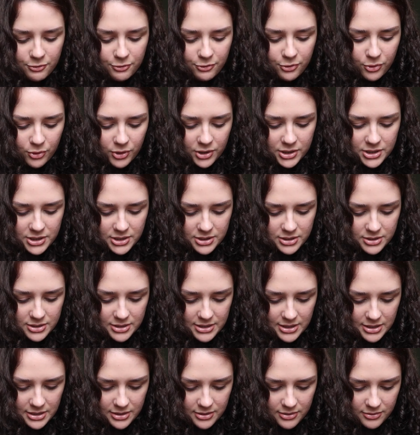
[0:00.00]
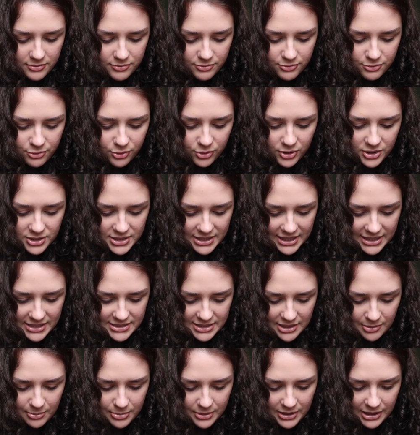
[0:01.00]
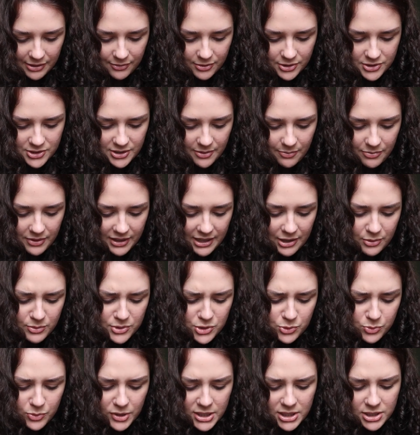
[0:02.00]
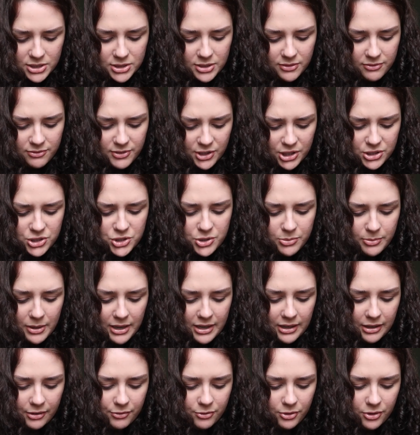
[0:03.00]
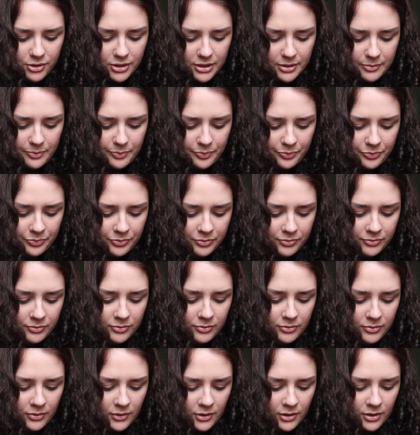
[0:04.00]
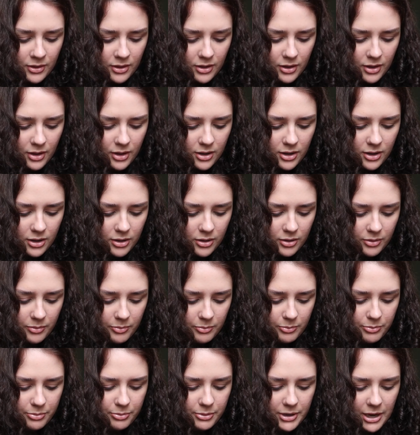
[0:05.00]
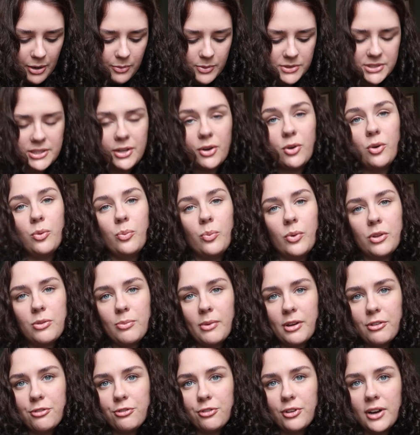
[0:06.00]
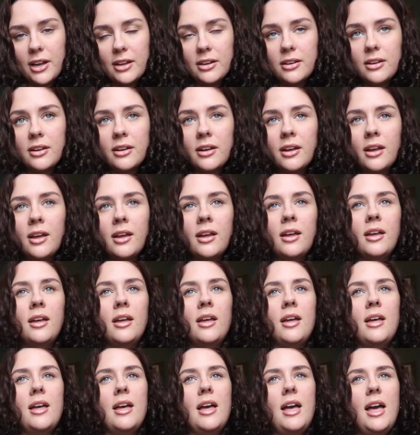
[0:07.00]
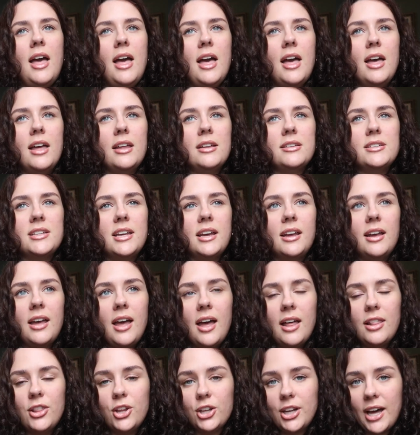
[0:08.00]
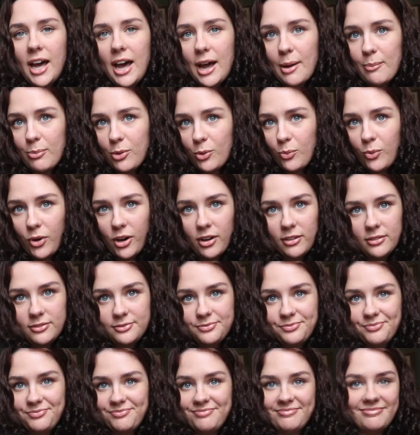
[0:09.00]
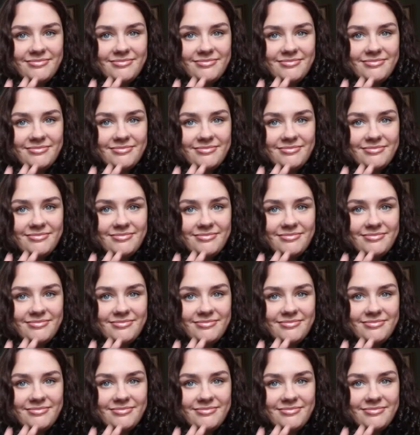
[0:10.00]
four days, I believe, or something. It was very, very traumatic for them. But I was at home with my friend. And look, I'm the one